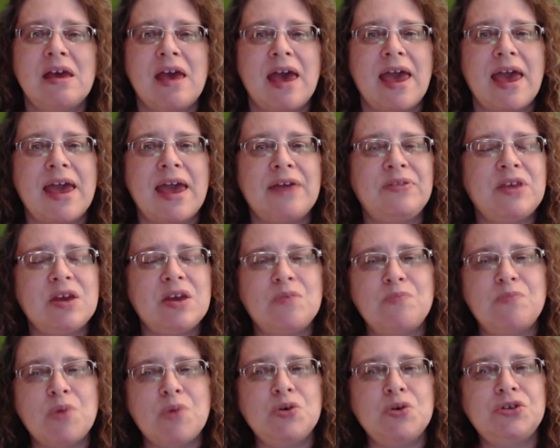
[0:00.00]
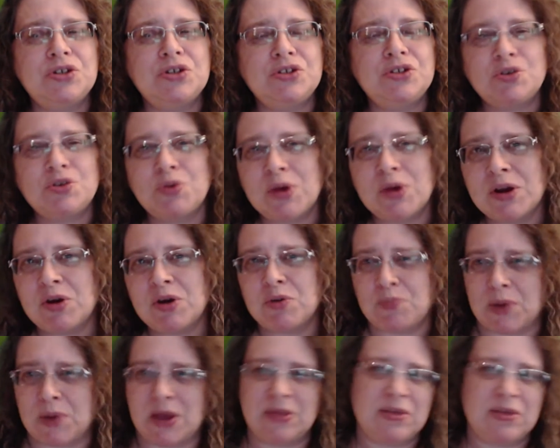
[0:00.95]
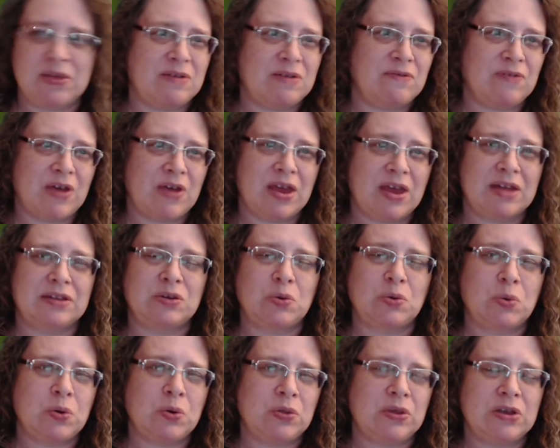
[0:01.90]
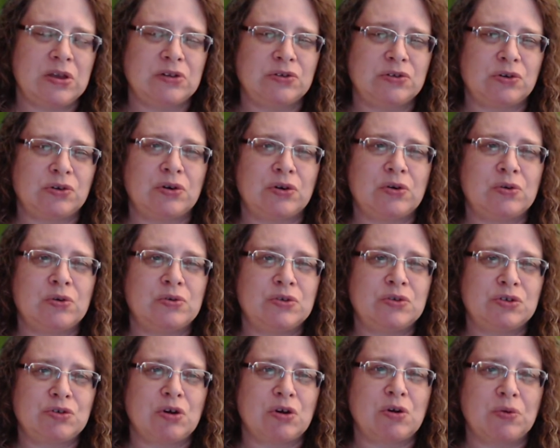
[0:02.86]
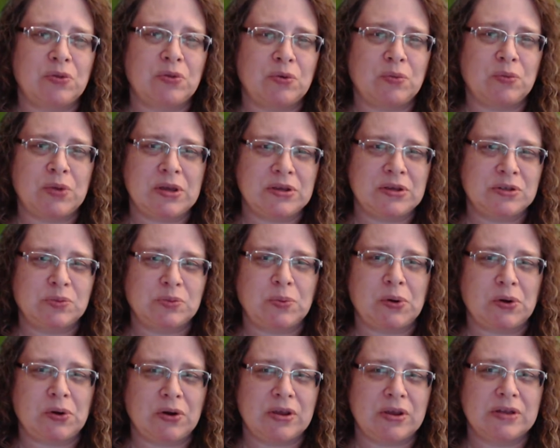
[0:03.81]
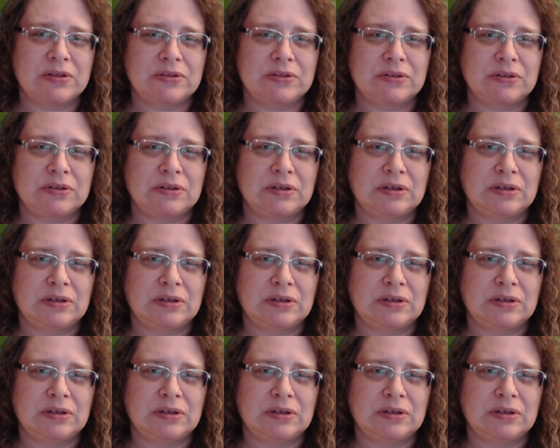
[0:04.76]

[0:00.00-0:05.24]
and the emotion triggered by the event, or the internal struggle that we experience?